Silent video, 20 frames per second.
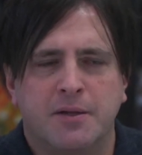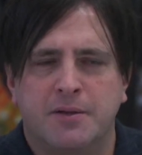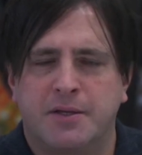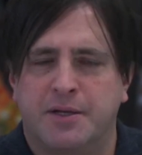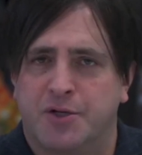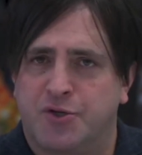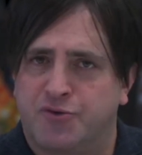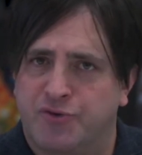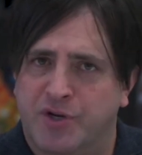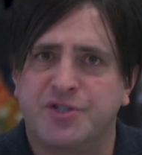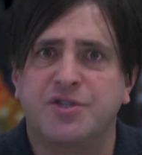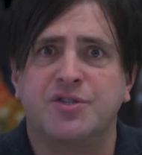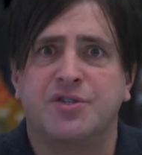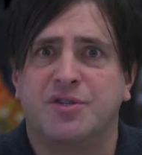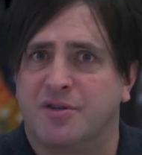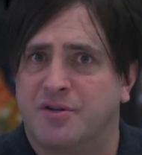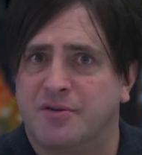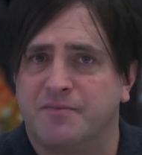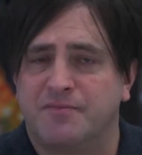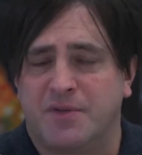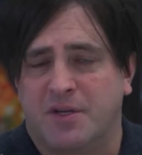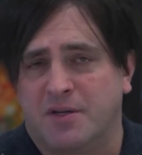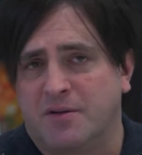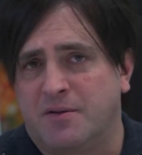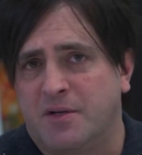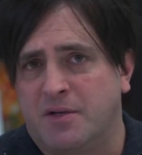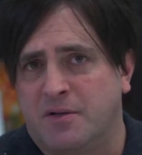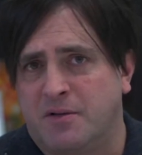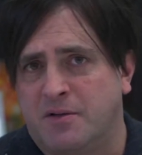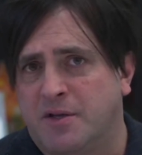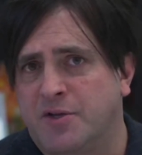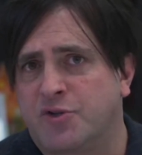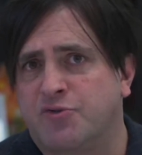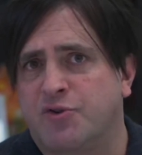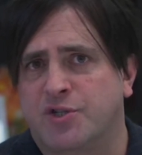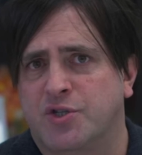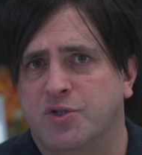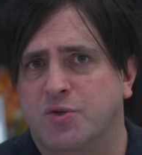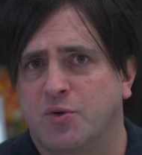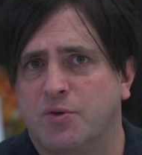that
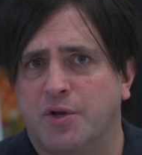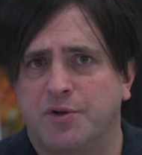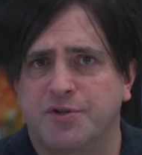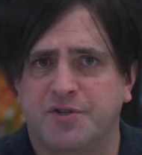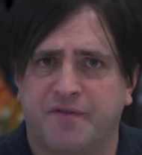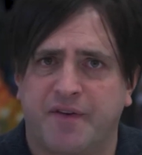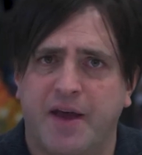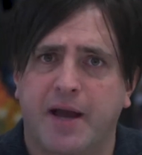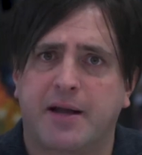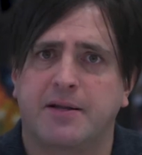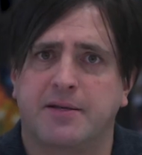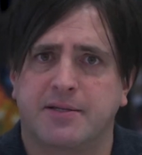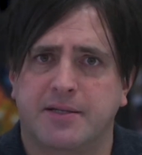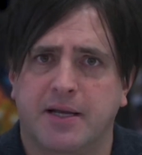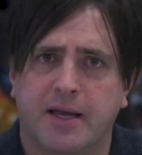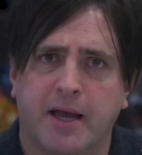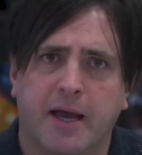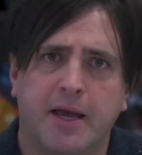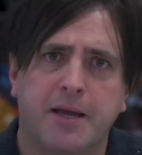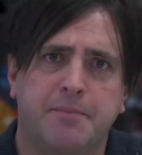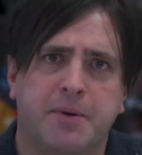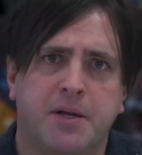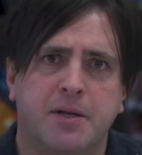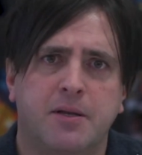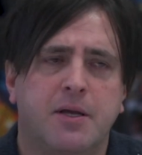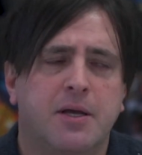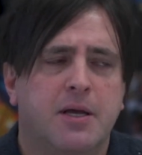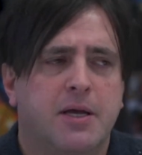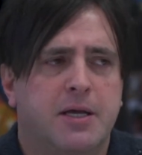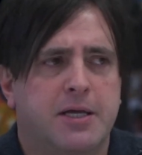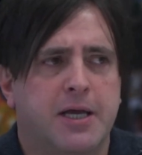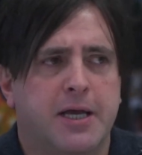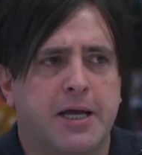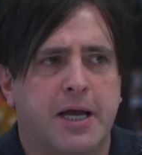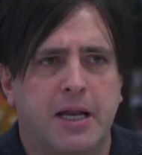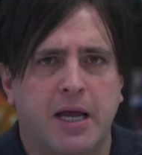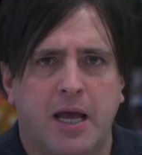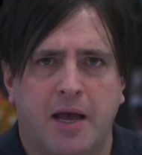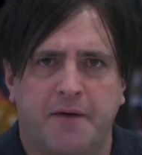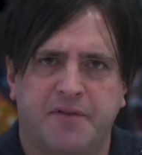addresses all those factors. Okay, but you're
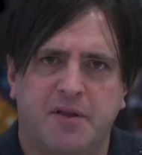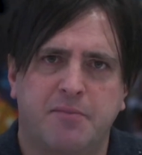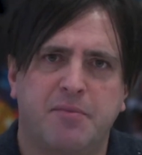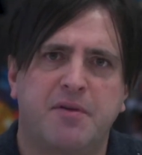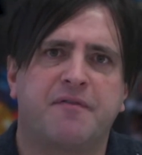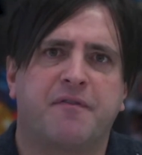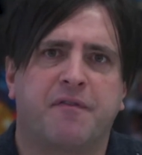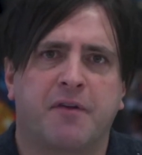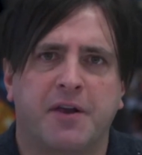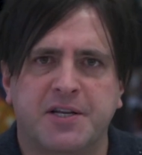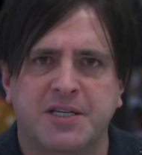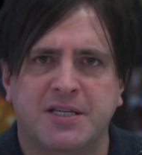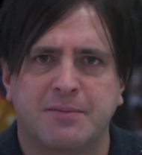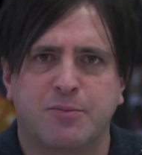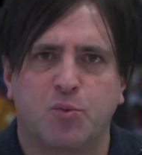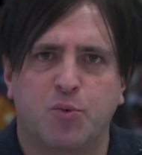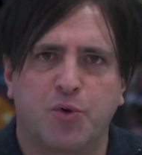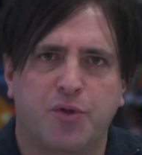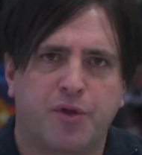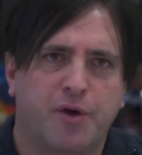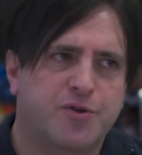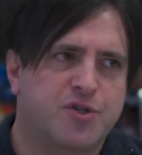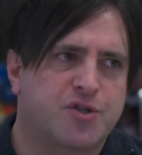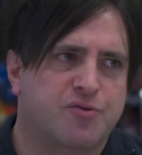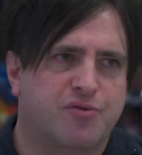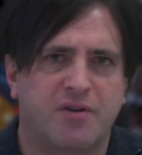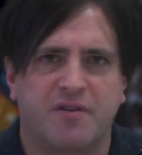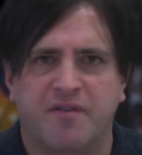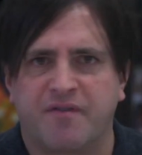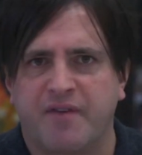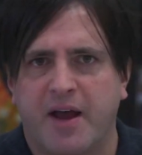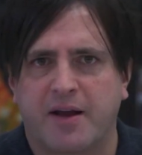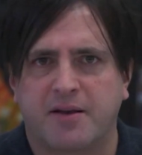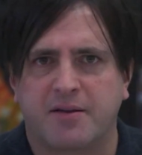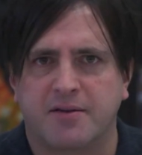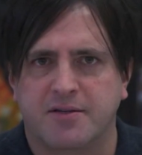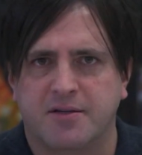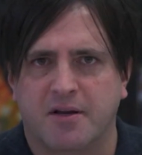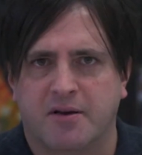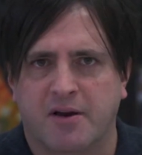going to have to be flexible with those three
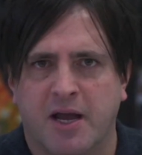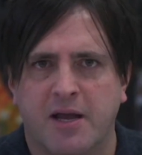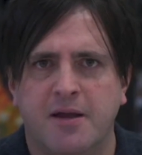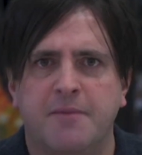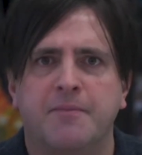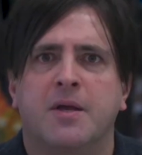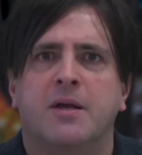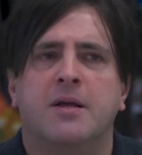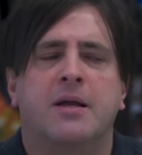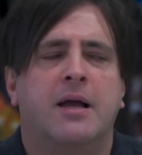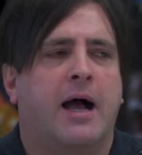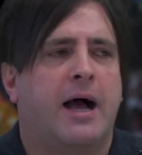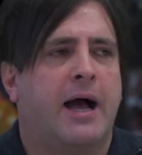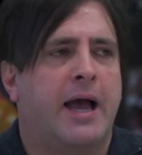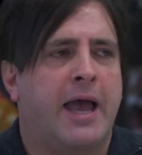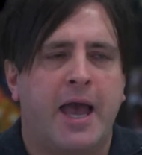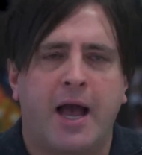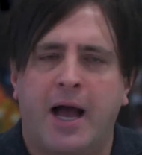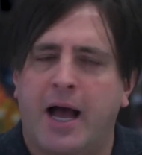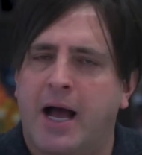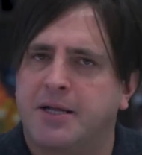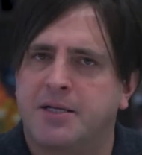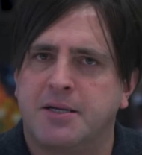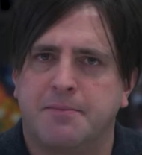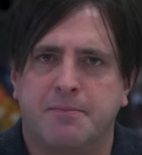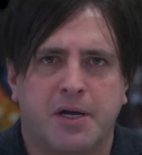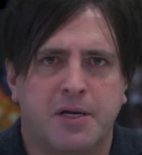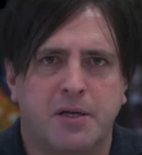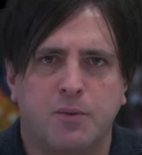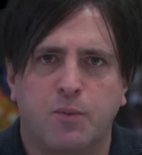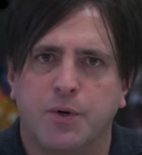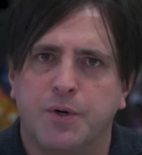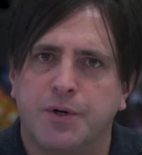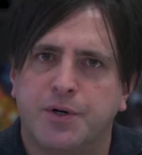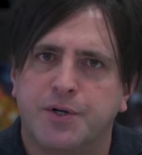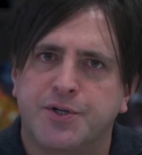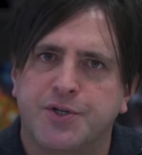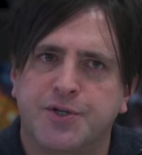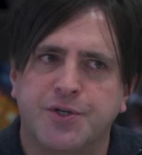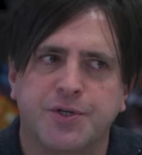factors. Okay, how hard your money
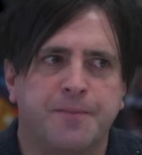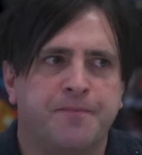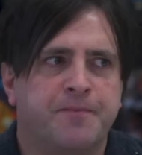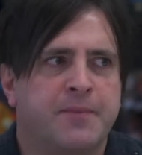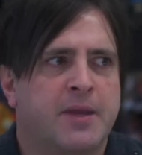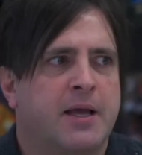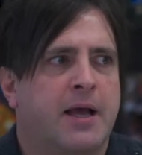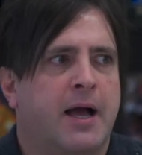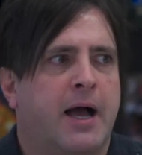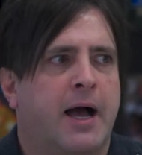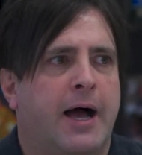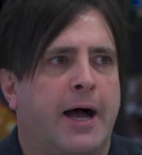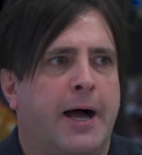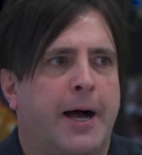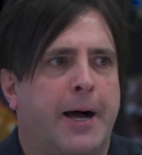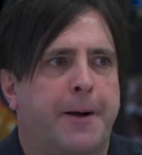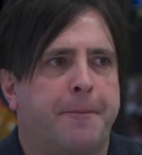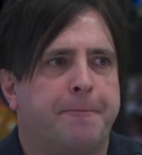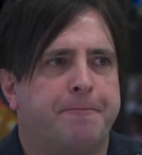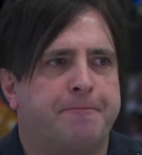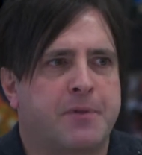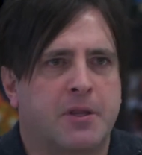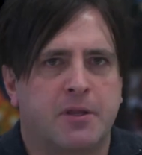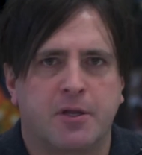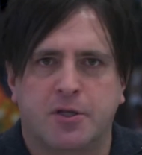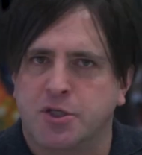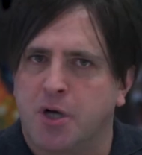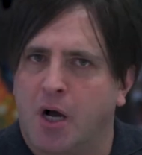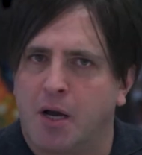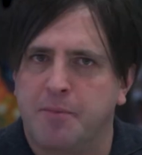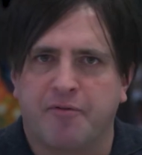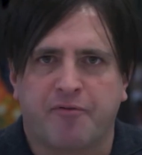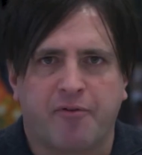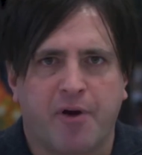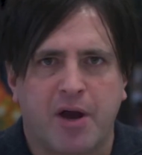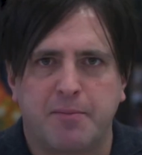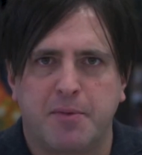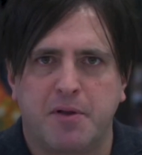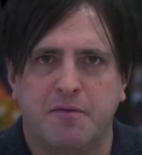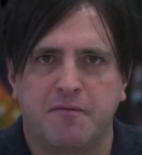works, the time
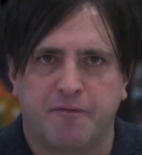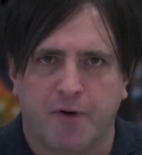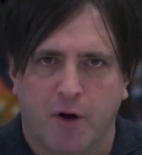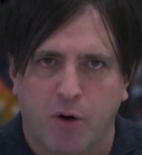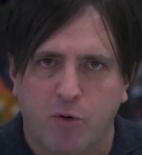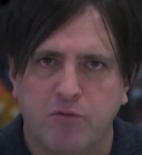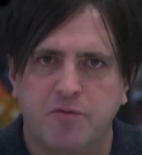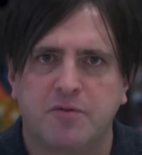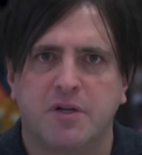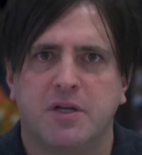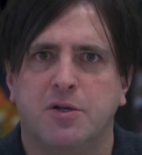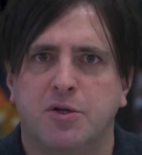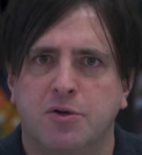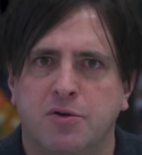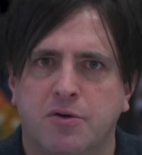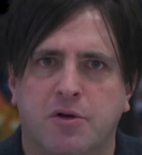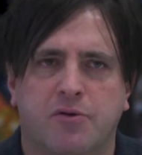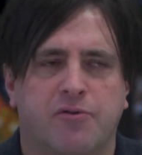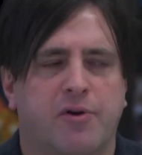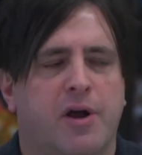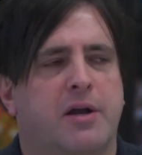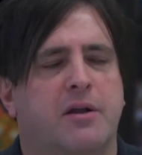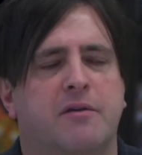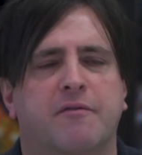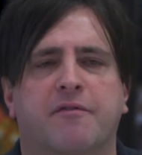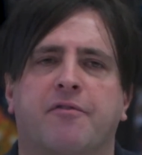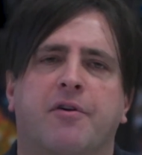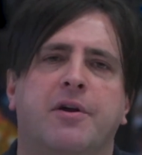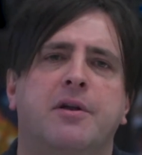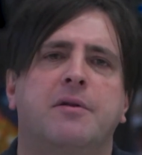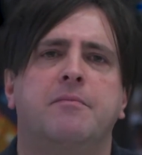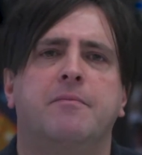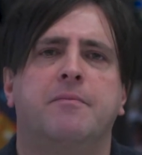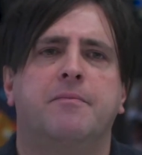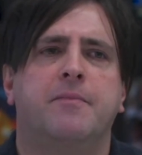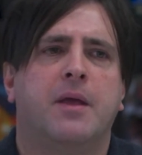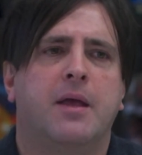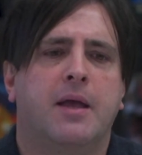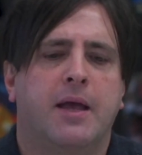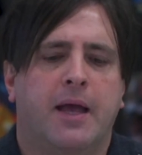frame involved in you creating freedom,
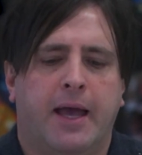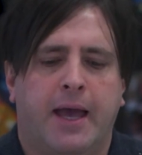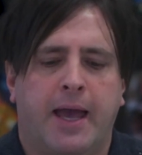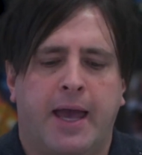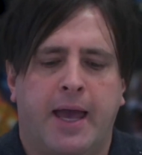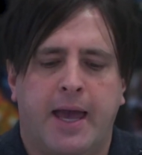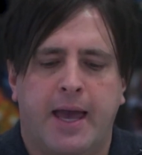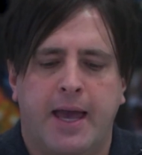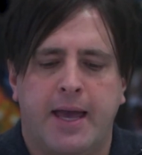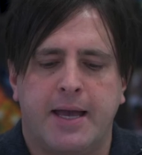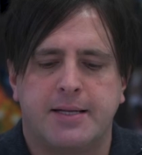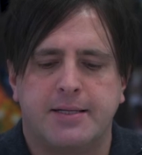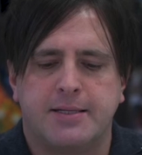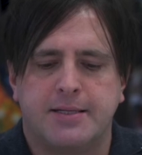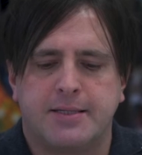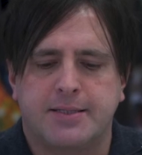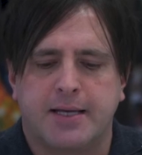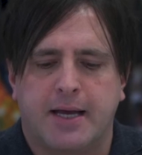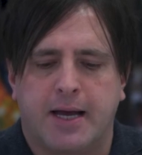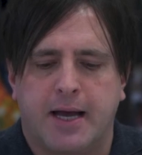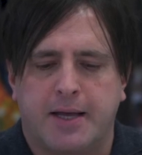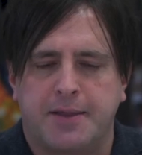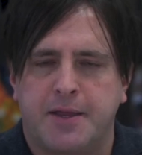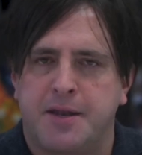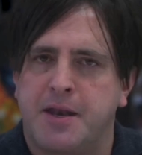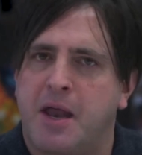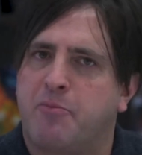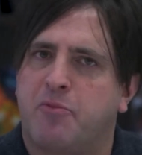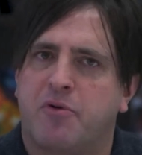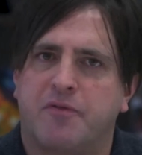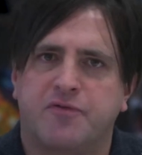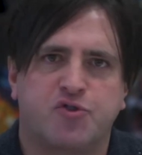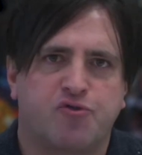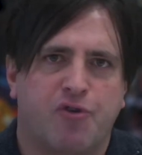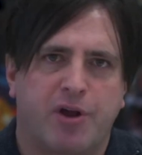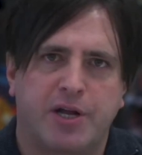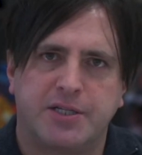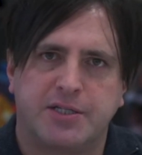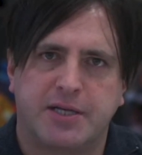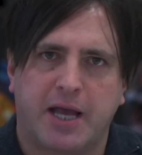and the number of
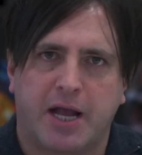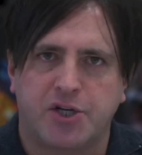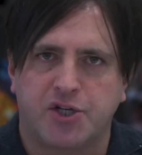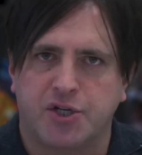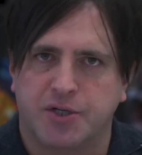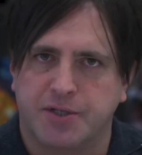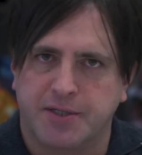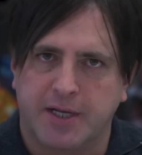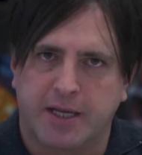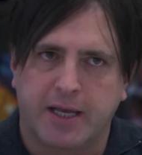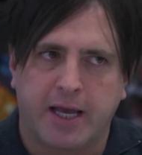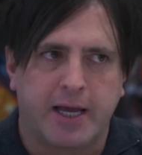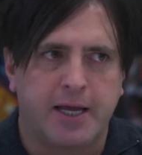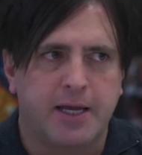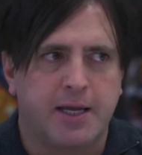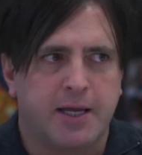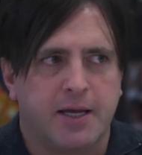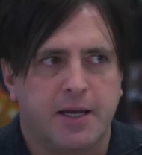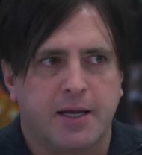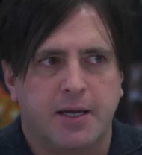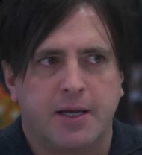transactions. Okay,